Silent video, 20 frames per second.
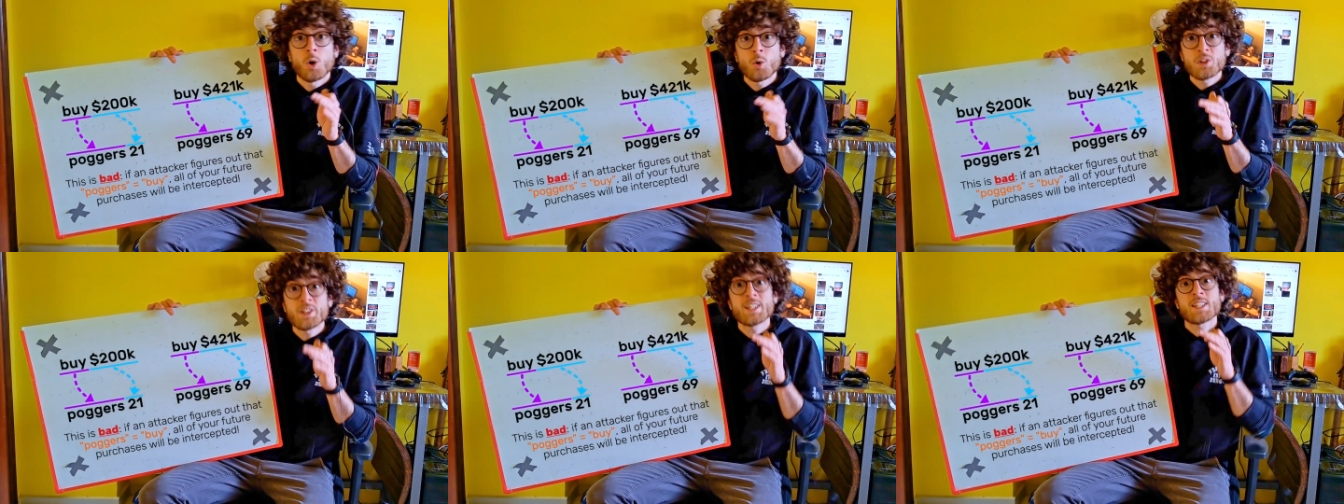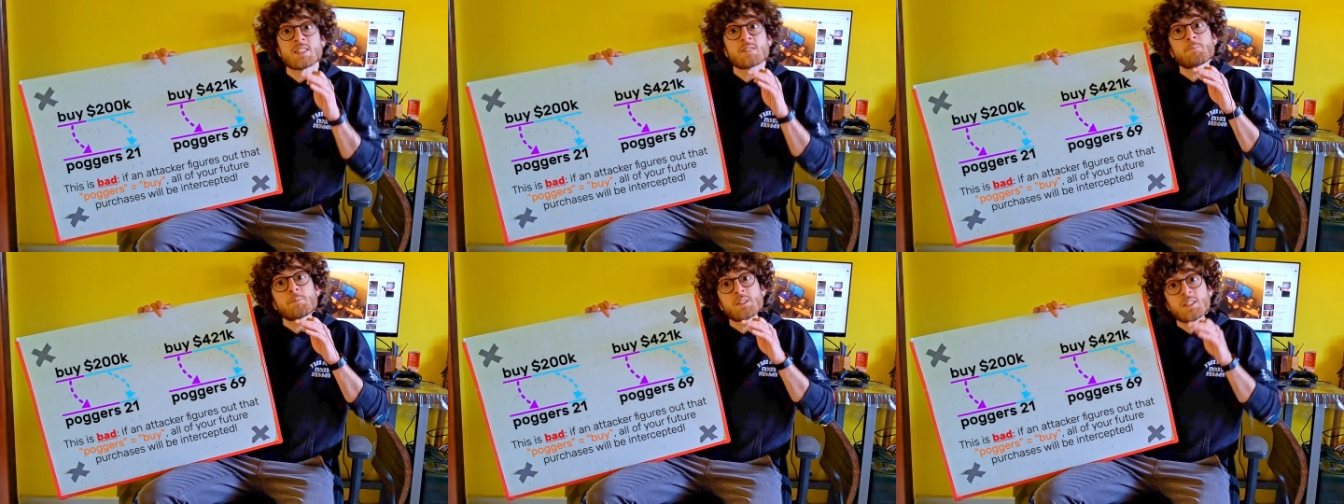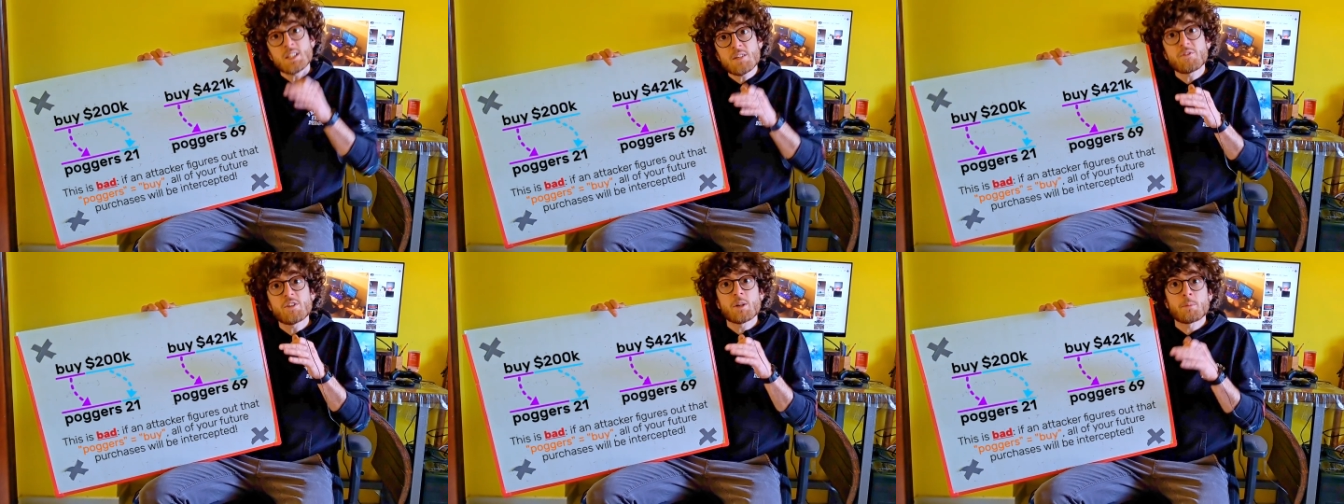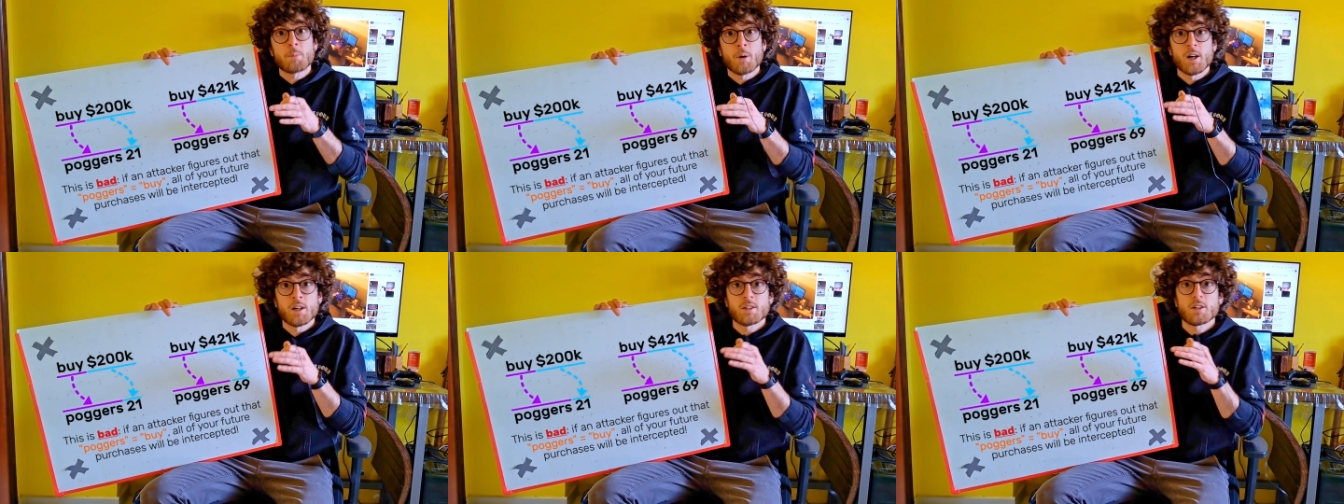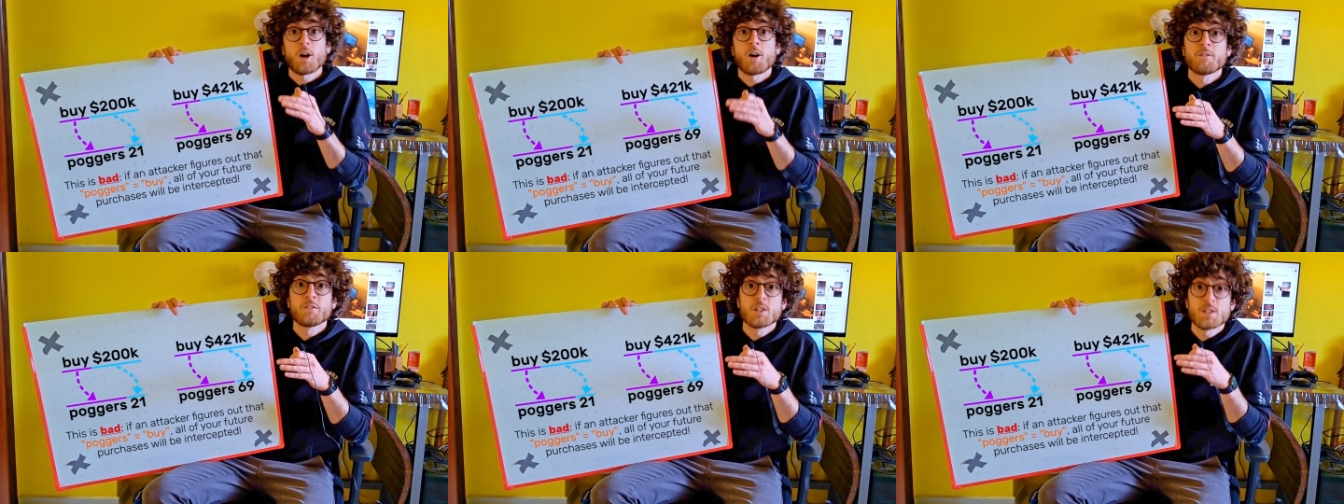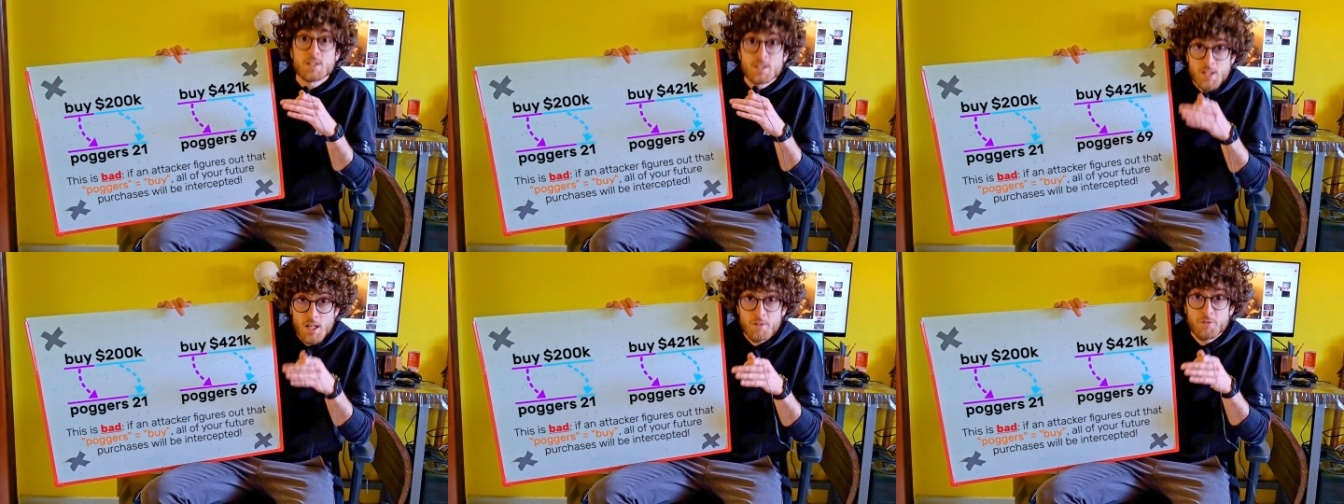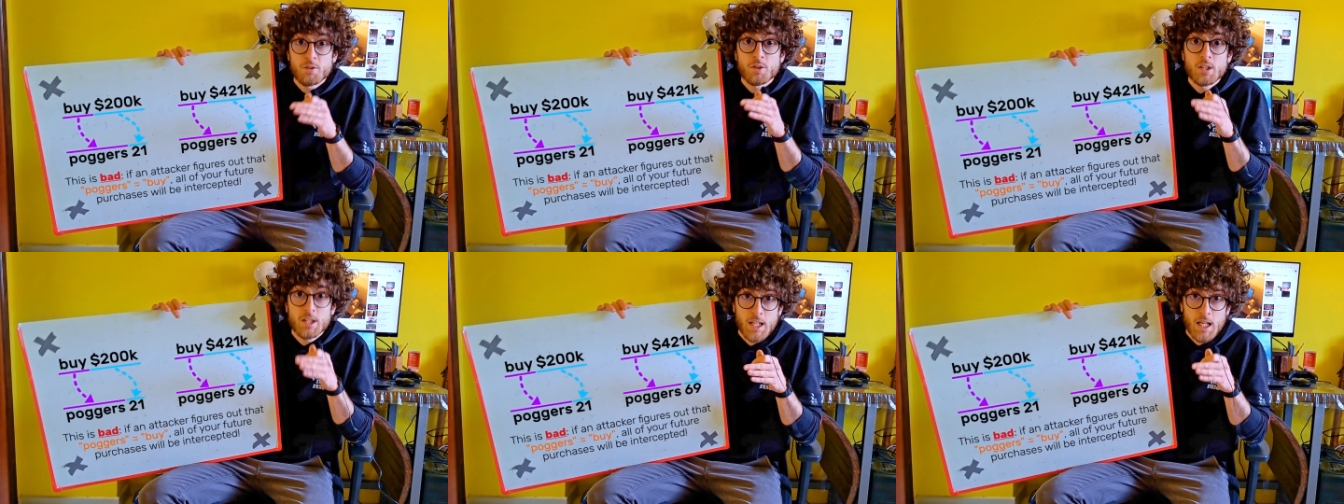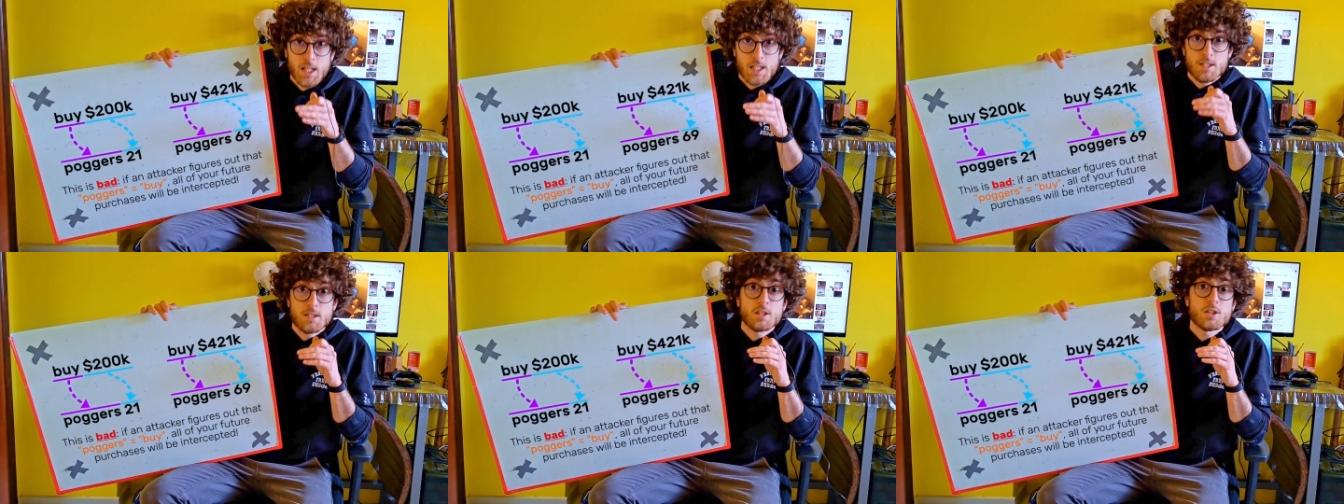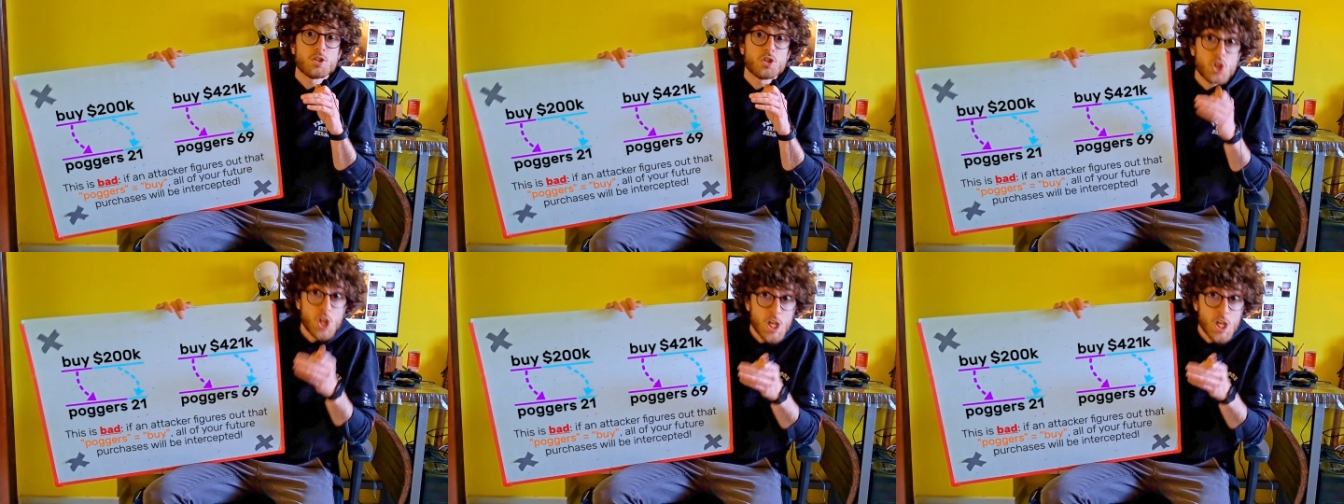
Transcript: only a specific part of the ciphertext